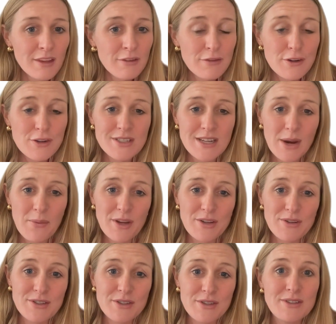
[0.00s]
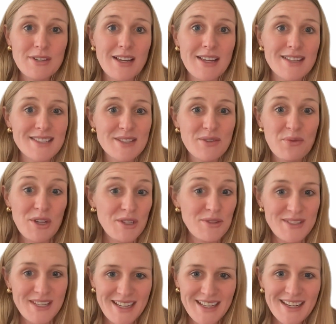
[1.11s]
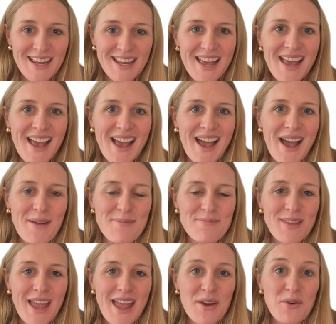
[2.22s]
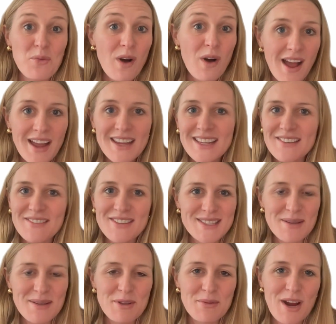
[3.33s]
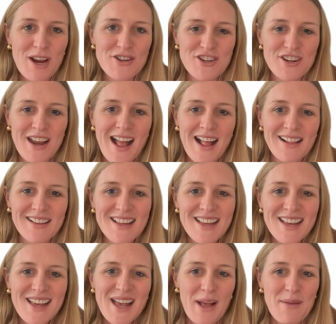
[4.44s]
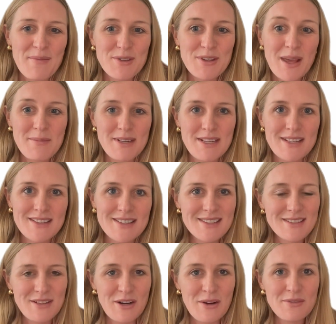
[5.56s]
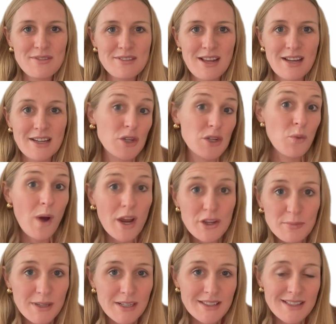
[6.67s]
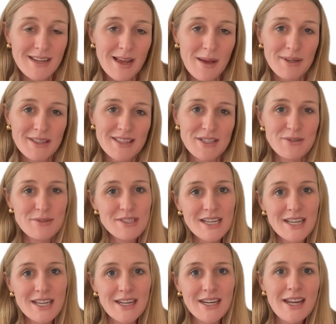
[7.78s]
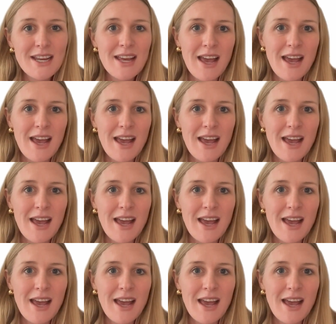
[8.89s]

First, I want you to tell us what you did and why, give us some of the rationale. So that means, telling us why you picked the topic that you did,